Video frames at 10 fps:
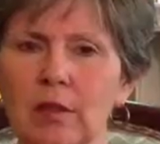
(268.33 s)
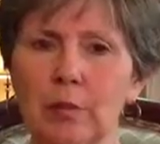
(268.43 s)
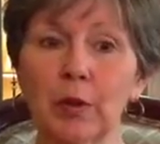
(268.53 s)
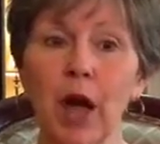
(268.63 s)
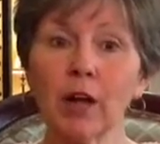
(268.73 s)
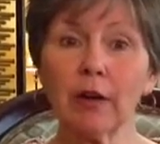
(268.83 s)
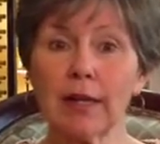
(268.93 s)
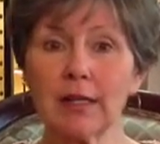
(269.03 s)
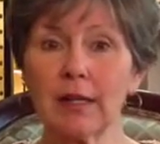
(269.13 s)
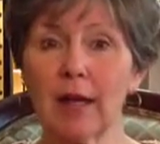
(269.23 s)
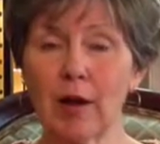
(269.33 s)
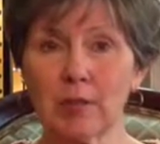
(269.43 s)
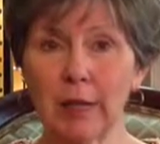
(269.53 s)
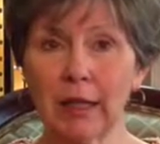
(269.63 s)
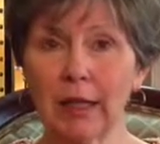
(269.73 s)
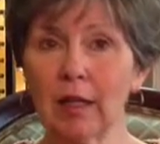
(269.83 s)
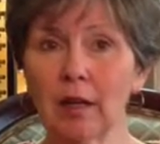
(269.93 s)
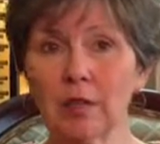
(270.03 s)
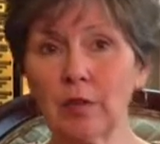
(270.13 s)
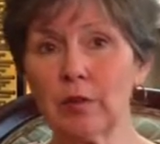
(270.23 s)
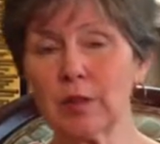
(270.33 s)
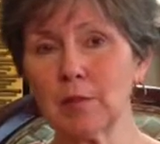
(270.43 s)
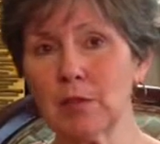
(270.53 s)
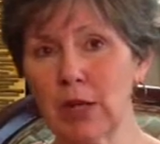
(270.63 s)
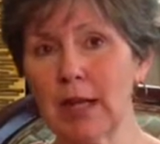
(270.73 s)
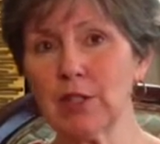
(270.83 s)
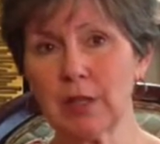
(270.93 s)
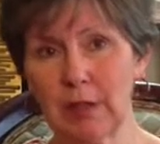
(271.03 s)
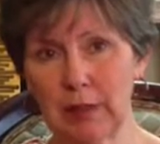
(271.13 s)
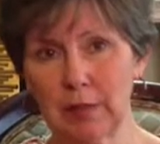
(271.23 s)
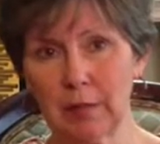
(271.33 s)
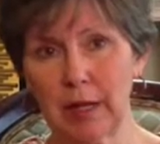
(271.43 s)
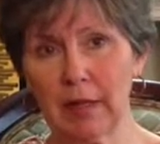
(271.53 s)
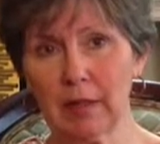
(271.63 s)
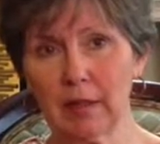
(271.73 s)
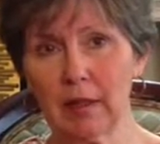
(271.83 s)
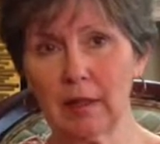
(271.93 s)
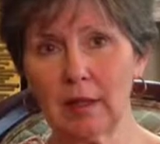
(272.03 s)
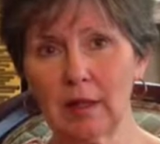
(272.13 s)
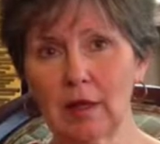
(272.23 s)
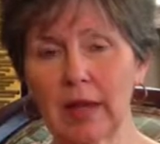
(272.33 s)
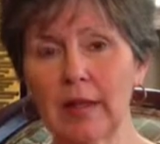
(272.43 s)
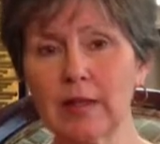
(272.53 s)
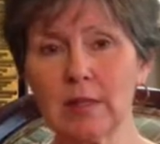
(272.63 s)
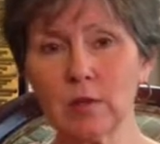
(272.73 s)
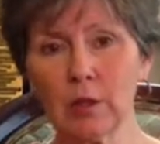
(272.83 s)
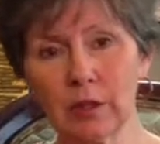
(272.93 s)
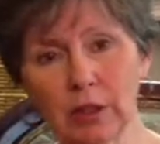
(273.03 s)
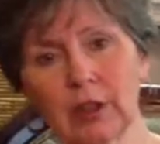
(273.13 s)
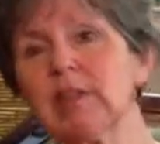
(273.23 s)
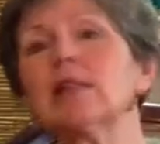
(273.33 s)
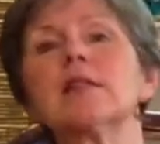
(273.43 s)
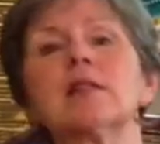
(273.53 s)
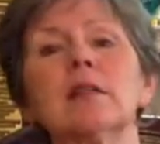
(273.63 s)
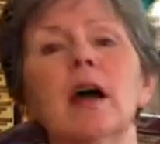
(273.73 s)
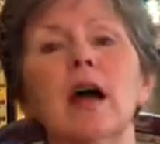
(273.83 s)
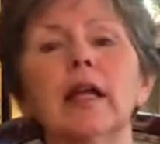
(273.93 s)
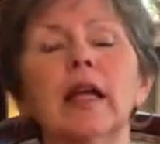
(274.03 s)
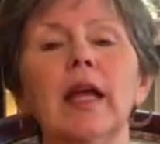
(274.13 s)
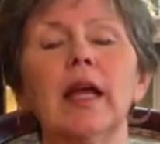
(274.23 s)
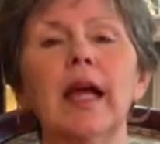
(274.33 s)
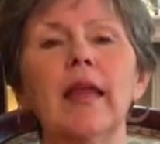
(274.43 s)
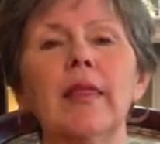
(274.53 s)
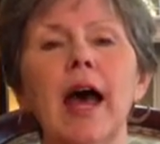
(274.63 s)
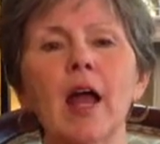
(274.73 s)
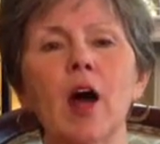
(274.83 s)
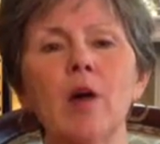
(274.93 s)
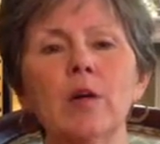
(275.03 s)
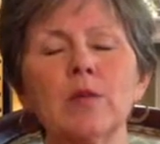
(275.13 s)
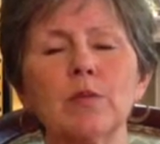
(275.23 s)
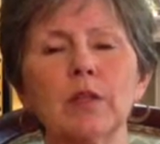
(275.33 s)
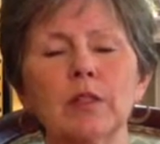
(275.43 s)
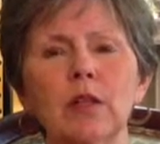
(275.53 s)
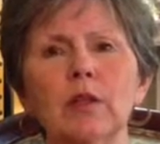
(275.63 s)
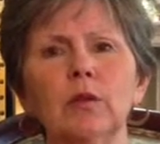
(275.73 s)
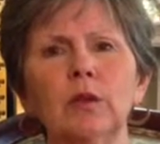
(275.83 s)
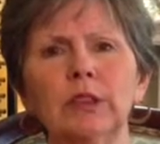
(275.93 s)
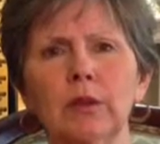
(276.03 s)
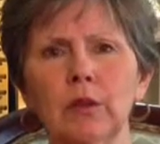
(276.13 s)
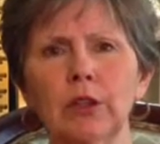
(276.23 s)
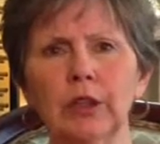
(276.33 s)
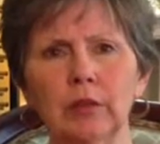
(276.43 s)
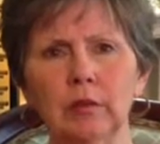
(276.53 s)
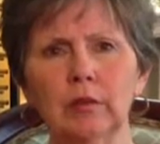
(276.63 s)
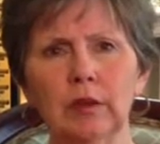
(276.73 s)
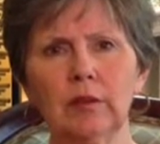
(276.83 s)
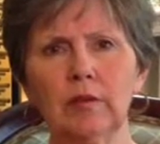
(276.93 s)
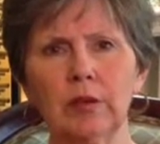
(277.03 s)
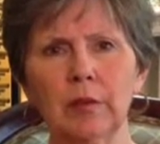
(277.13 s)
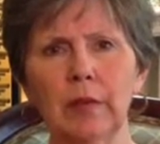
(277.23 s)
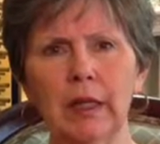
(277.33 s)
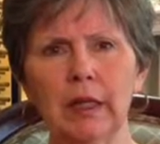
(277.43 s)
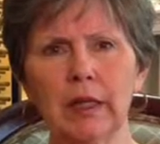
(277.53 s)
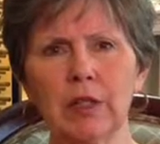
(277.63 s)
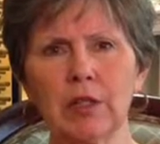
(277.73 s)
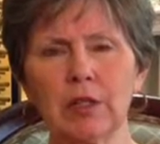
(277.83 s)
The progress I was making, and also some changes I needed to make. Okay, this is working good, this is not. And that always was so good to me.